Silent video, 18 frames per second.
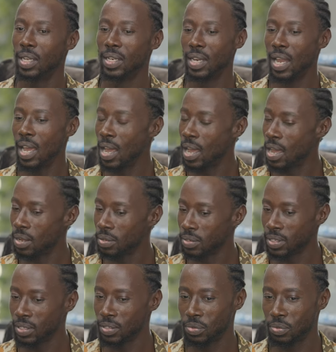now,
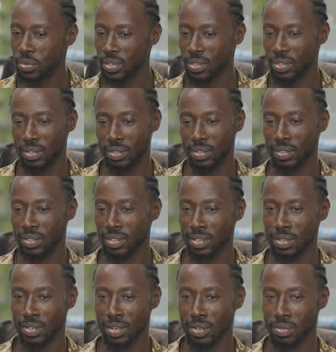since we're,
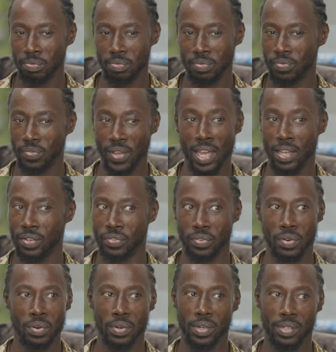you know, fast
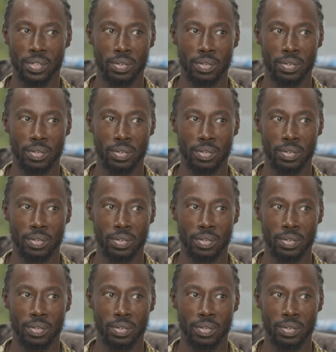forward